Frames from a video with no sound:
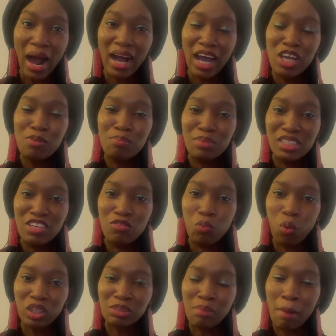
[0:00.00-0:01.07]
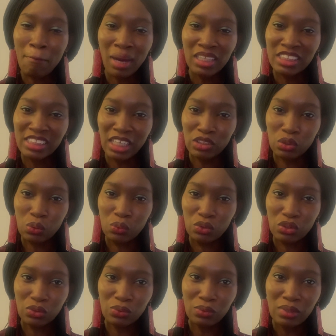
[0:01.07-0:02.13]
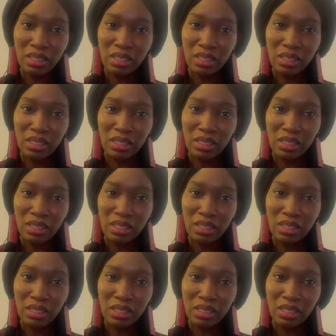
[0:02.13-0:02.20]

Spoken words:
can you believe what my manager told you